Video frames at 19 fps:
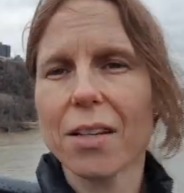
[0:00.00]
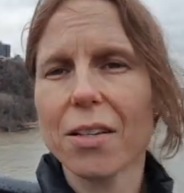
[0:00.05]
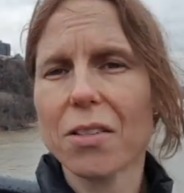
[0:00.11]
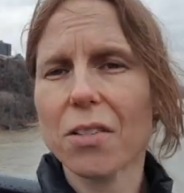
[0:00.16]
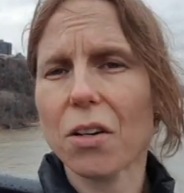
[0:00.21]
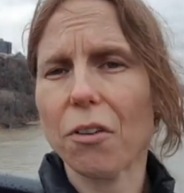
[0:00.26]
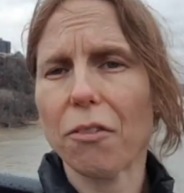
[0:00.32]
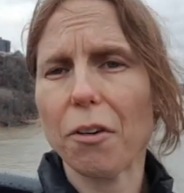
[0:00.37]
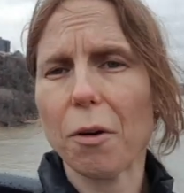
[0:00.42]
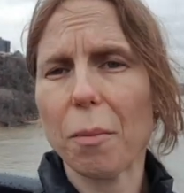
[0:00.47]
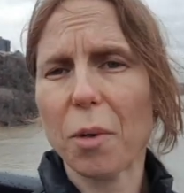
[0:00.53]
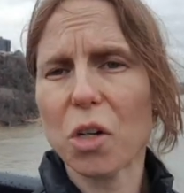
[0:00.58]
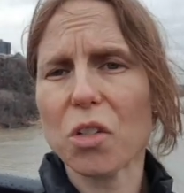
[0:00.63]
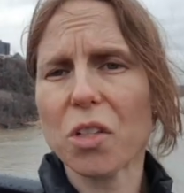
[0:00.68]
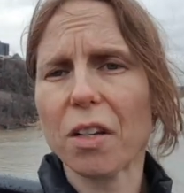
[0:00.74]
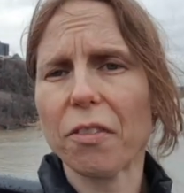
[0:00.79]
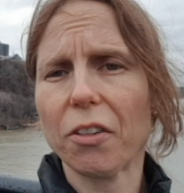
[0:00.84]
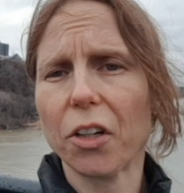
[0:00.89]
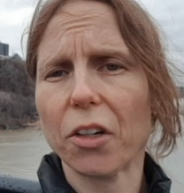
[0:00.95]
So for
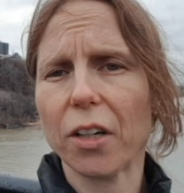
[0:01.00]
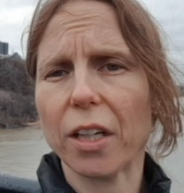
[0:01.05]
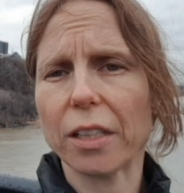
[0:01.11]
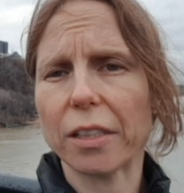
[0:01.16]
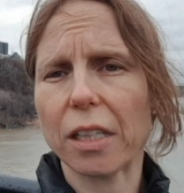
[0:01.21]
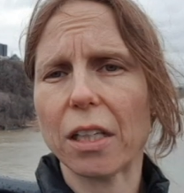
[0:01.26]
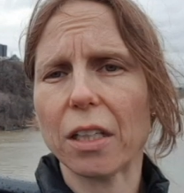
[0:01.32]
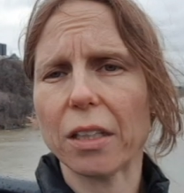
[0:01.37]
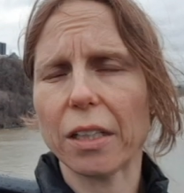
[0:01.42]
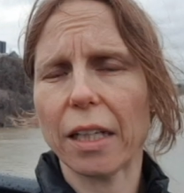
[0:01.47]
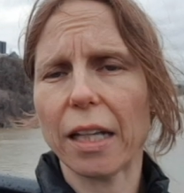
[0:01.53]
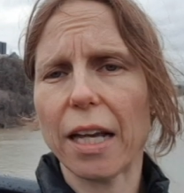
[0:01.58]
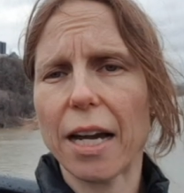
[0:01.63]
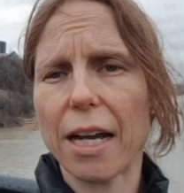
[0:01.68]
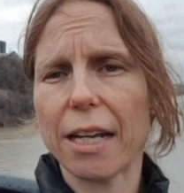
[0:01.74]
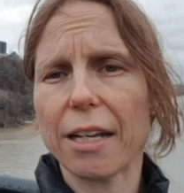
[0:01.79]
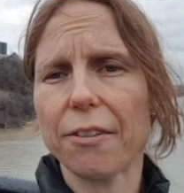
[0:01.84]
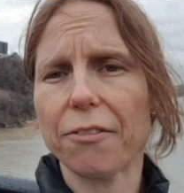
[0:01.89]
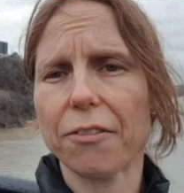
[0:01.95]
most of her adult
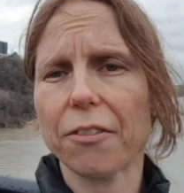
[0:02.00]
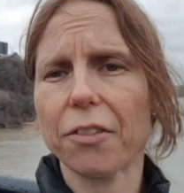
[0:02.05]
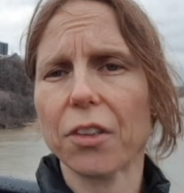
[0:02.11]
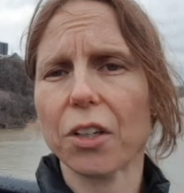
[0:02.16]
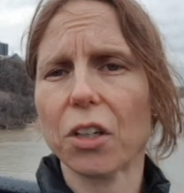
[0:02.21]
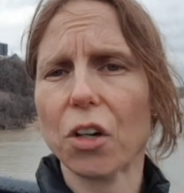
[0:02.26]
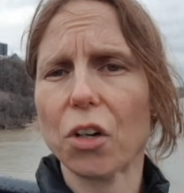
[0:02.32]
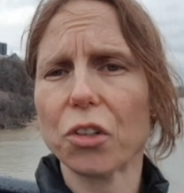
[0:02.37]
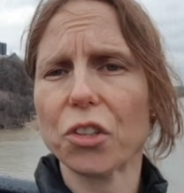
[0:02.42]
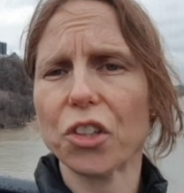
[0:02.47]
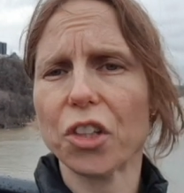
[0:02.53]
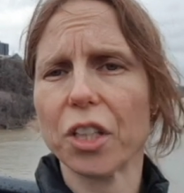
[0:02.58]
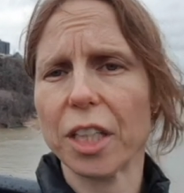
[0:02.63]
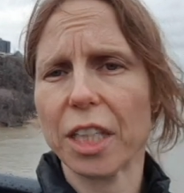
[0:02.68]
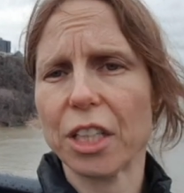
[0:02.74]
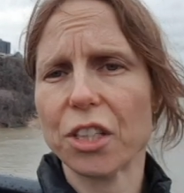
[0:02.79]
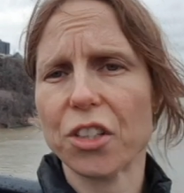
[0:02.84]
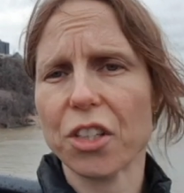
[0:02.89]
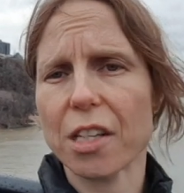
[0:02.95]
life, the Kosher
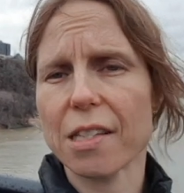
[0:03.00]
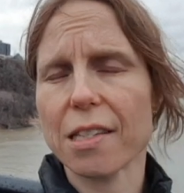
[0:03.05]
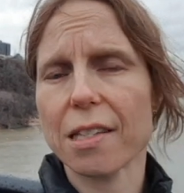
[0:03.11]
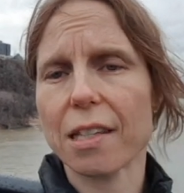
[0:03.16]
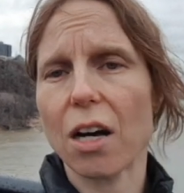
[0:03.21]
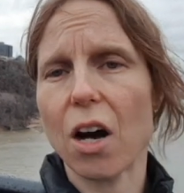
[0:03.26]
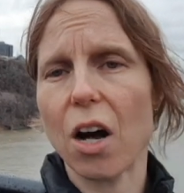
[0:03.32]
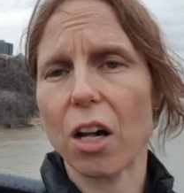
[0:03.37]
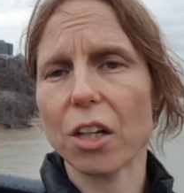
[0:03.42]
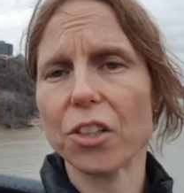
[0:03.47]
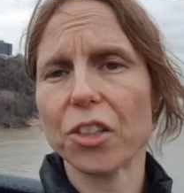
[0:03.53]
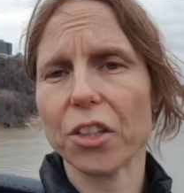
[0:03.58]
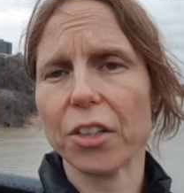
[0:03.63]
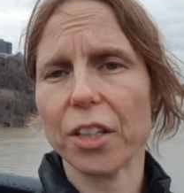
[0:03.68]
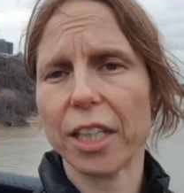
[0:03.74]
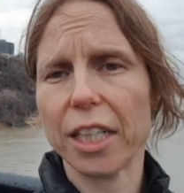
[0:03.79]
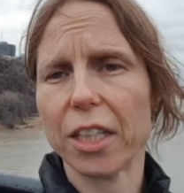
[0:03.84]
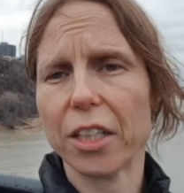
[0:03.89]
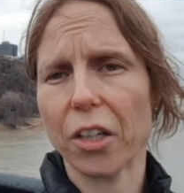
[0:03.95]
Ninja's
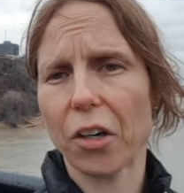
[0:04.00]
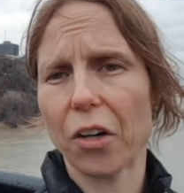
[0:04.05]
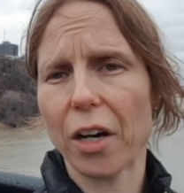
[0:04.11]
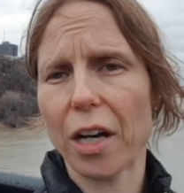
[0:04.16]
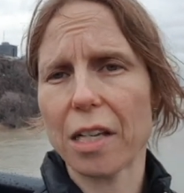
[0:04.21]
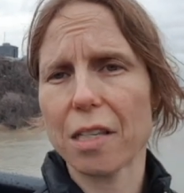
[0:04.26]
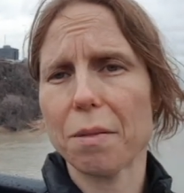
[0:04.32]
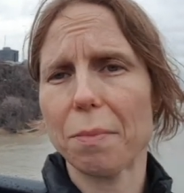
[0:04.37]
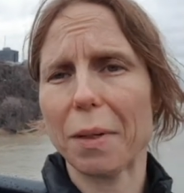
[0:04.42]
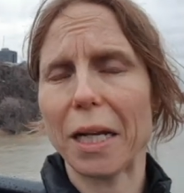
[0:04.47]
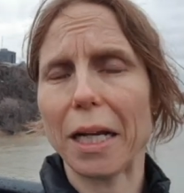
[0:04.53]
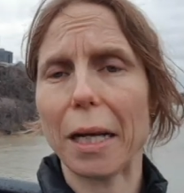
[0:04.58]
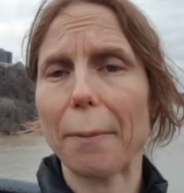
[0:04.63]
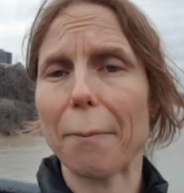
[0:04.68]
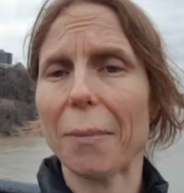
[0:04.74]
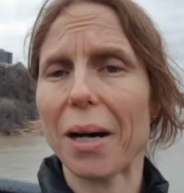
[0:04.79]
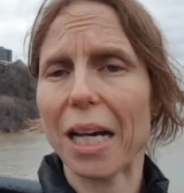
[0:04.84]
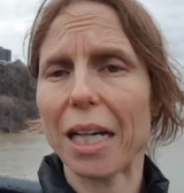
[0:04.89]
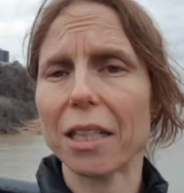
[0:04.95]
alter ego has been a
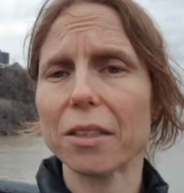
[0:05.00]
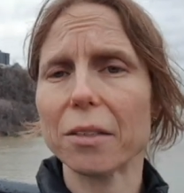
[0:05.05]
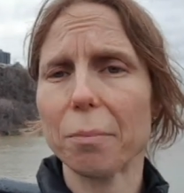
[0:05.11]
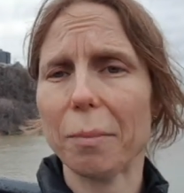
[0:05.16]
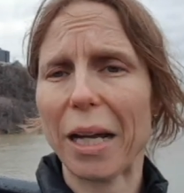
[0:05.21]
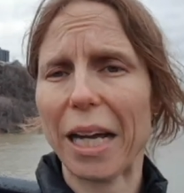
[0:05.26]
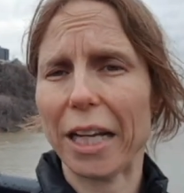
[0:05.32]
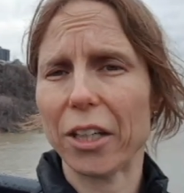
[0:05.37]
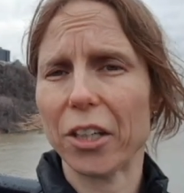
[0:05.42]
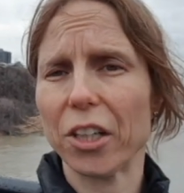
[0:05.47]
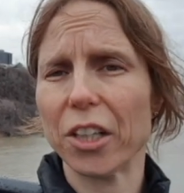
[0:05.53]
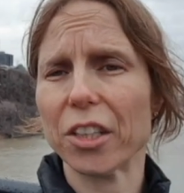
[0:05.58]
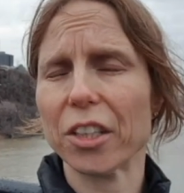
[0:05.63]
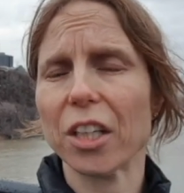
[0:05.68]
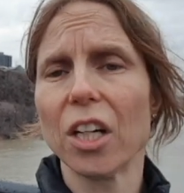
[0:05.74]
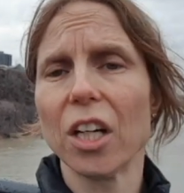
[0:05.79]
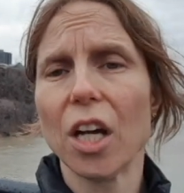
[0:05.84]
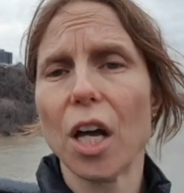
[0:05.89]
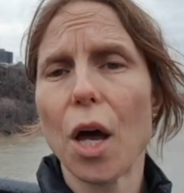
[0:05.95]

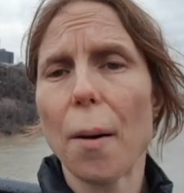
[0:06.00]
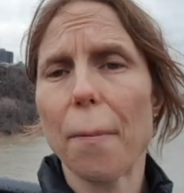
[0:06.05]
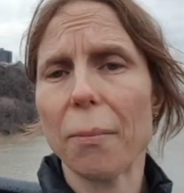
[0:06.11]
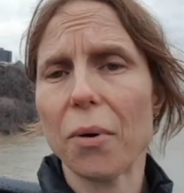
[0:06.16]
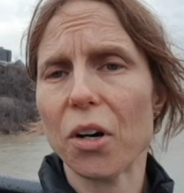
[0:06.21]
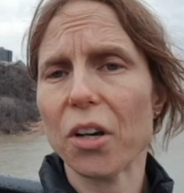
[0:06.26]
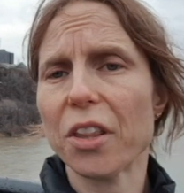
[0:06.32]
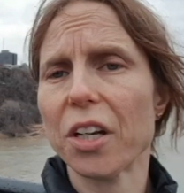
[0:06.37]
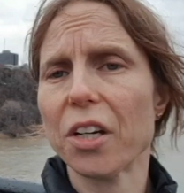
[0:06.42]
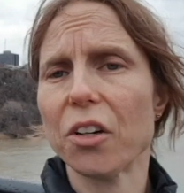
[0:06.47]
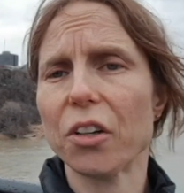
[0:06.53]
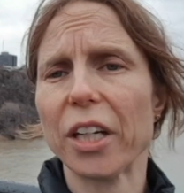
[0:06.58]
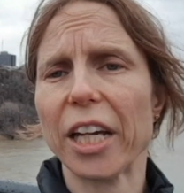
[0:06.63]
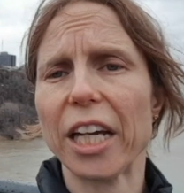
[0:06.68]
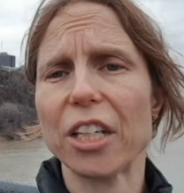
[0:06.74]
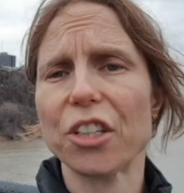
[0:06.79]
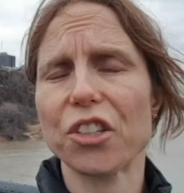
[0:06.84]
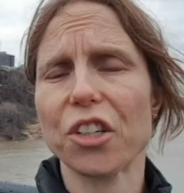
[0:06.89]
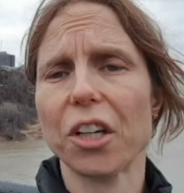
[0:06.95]
mild-mannered, more than
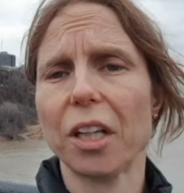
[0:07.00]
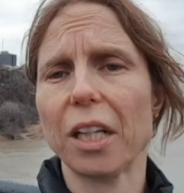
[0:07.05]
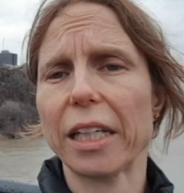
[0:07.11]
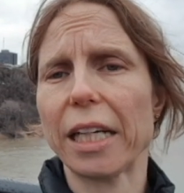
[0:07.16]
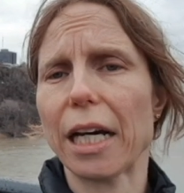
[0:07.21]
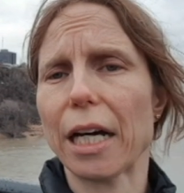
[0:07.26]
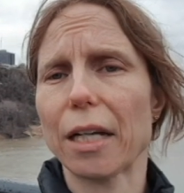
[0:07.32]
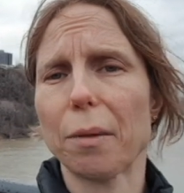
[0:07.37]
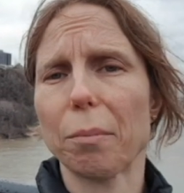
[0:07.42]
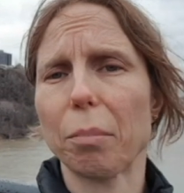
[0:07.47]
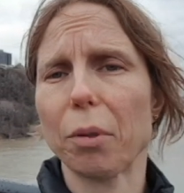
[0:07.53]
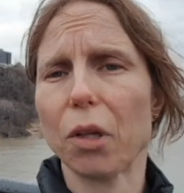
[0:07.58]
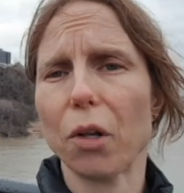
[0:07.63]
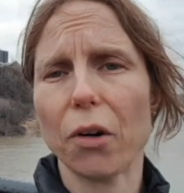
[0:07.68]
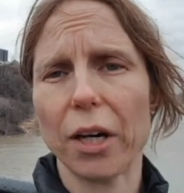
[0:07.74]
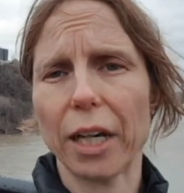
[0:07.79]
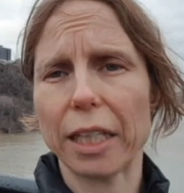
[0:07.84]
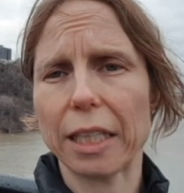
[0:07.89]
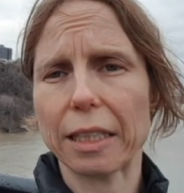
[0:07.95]
occasionally
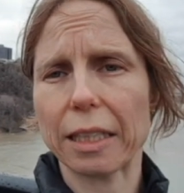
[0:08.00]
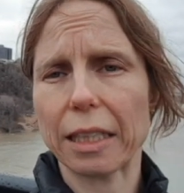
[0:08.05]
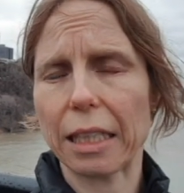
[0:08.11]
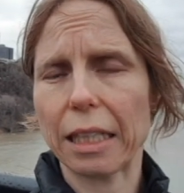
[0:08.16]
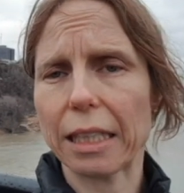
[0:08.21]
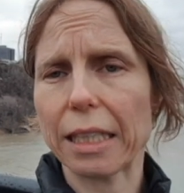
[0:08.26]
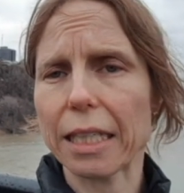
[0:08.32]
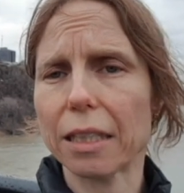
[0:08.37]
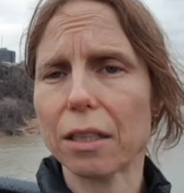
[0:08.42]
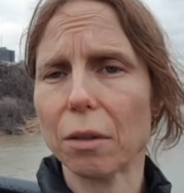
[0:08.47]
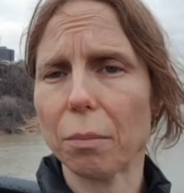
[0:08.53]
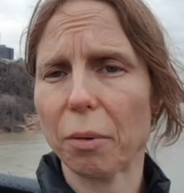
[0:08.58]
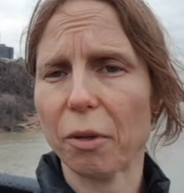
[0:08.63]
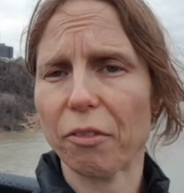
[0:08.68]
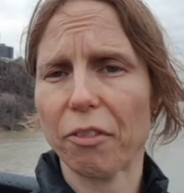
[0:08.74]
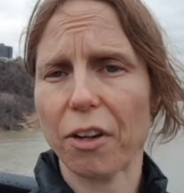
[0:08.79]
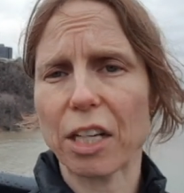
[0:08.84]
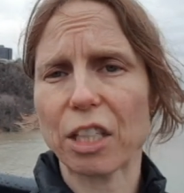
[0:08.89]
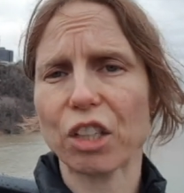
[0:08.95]
unemployed legal
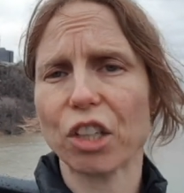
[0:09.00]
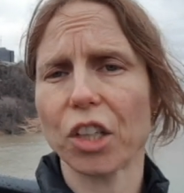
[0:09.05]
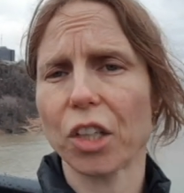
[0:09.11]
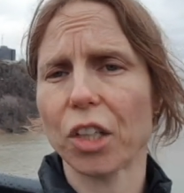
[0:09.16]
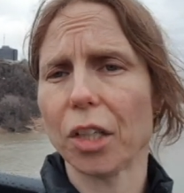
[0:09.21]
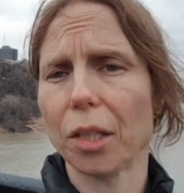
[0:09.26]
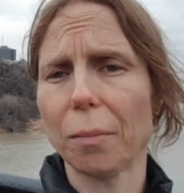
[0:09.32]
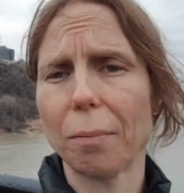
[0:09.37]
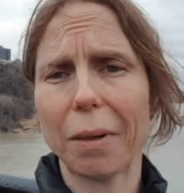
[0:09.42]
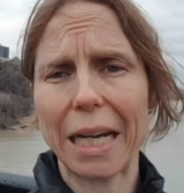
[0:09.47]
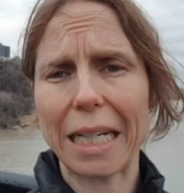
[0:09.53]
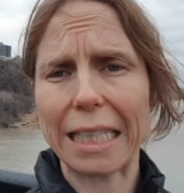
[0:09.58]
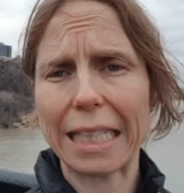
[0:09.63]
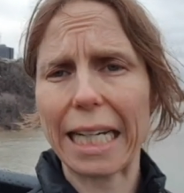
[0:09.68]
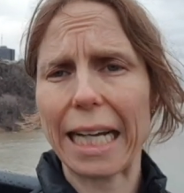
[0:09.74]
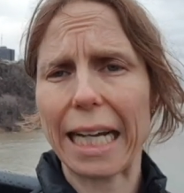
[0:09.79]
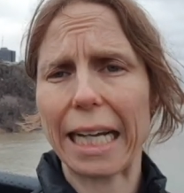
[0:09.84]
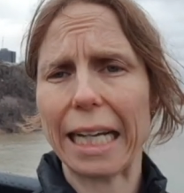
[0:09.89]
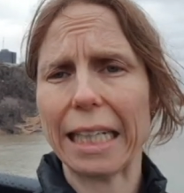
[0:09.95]
professional by
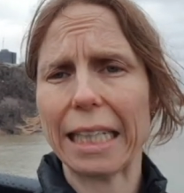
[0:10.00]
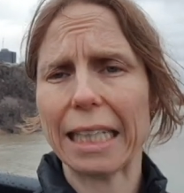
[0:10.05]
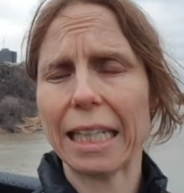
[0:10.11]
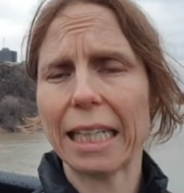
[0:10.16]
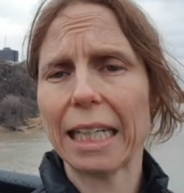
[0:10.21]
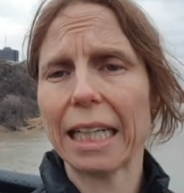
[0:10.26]
day,